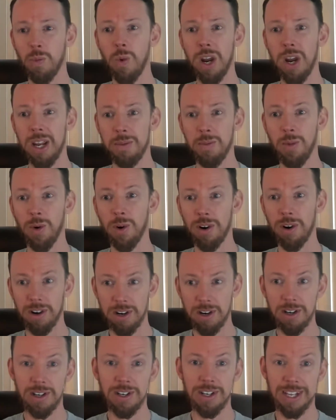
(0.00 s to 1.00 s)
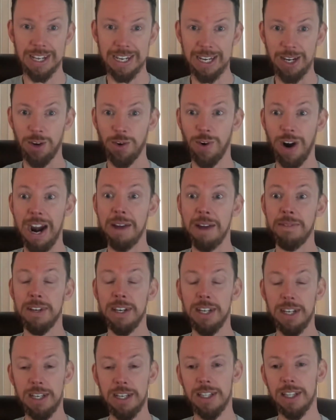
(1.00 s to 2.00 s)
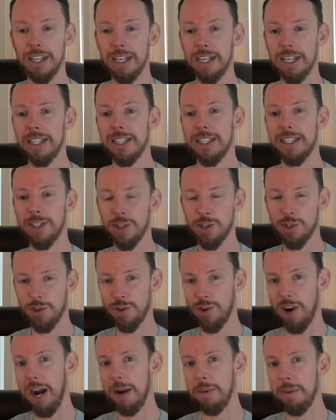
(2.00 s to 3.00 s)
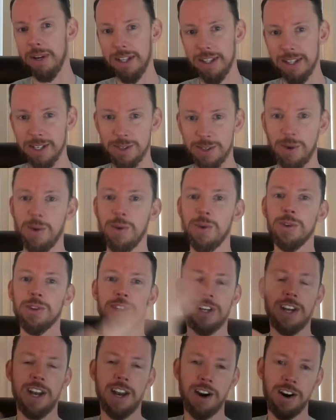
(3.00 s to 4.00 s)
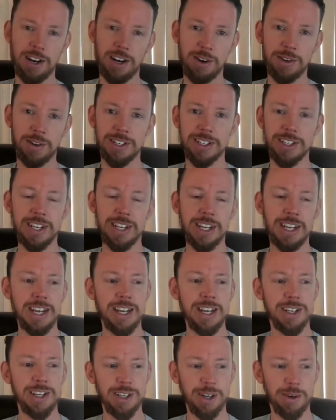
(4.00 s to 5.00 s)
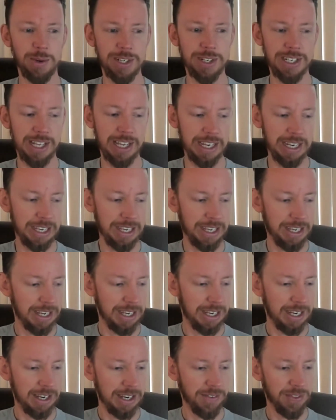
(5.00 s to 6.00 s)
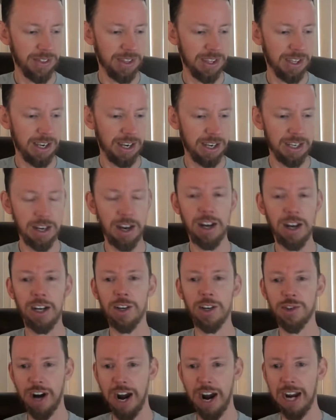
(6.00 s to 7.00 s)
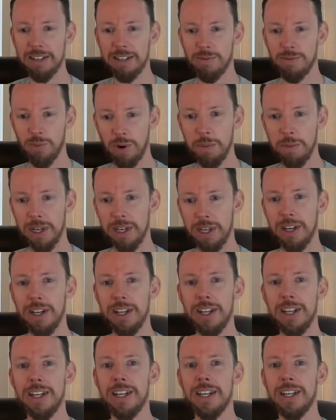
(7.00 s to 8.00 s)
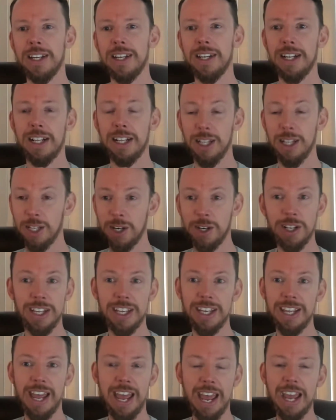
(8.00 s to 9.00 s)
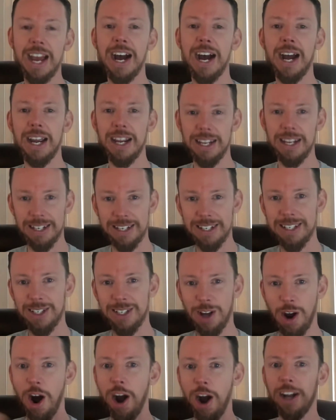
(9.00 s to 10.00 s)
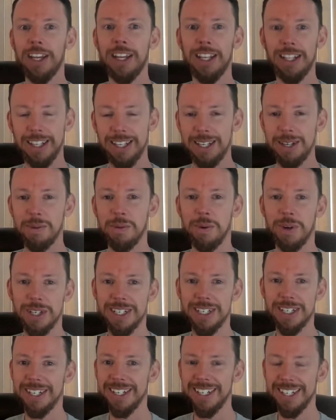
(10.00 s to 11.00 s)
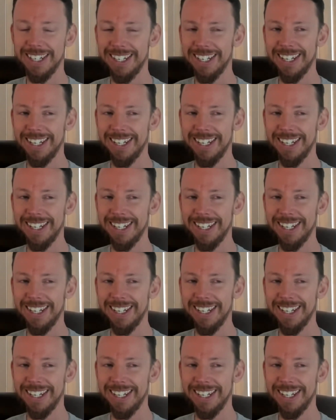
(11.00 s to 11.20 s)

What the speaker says: way more like graphic, like describing this whole scenario. So it was like a young, attractive woman, clearly AI talking. Like it wasn't